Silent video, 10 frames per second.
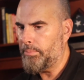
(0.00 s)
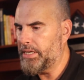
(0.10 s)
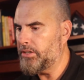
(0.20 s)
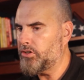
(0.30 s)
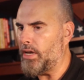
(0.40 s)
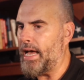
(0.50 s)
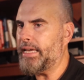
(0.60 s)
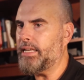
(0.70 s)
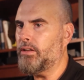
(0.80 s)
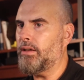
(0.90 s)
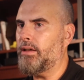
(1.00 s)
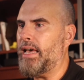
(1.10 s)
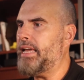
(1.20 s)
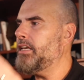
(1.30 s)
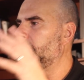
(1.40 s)
Because
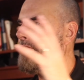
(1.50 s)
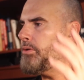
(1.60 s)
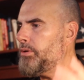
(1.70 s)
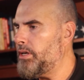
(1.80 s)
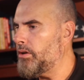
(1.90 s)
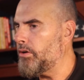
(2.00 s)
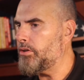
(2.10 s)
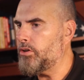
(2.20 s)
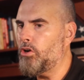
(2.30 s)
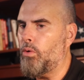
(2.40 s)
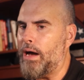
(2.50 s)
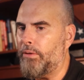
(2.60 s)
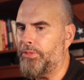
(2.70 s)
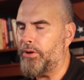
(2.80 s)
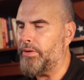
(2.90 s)
any of you here can go
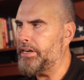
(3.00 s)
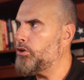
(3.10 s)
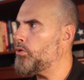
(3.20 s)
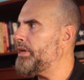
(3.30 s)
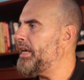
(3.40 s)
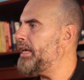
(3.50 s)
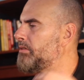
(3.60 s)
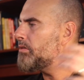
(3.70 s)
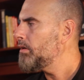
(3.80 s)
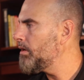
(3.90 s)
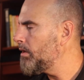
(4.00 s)
out there and create